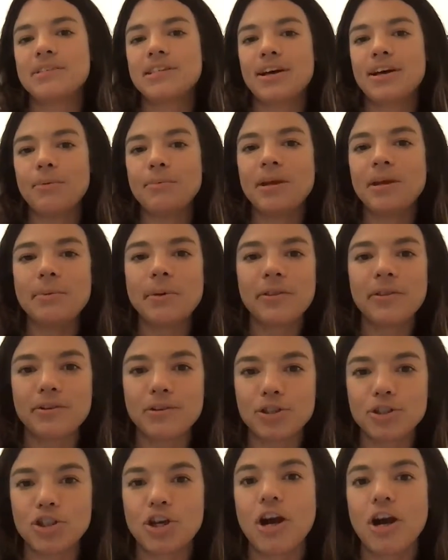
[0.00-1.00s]
Tell me about
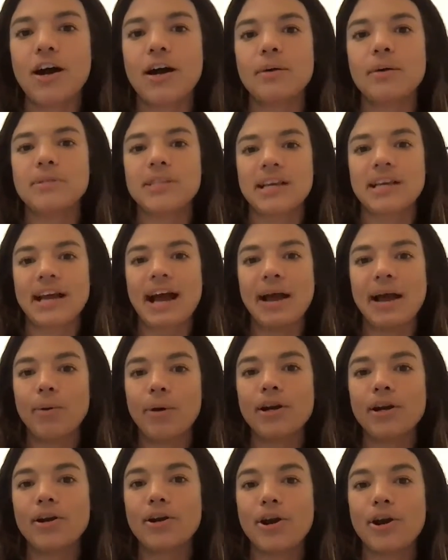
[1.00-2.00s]
their jobs. Like I
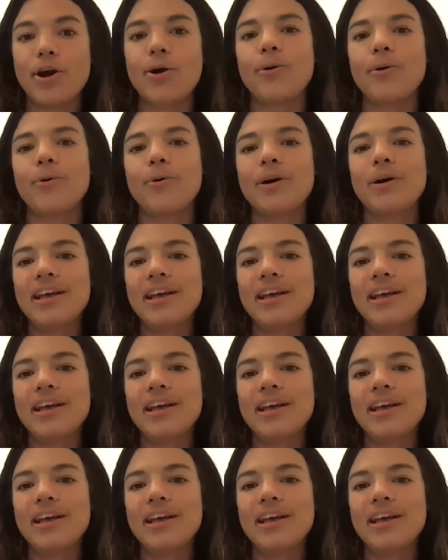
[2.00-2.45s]
want to know.